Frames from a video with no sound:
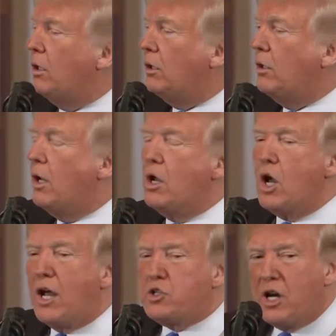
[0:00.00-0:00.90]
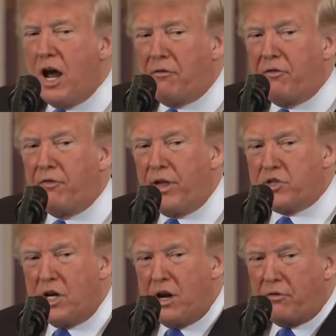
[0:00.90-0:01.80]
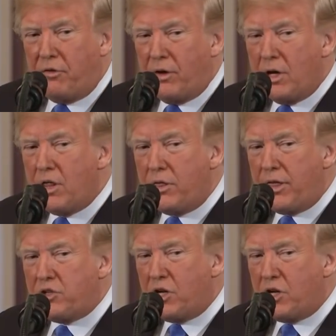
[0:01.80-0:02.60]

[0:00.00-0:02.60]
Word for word: she was trying to take the microphone from her, and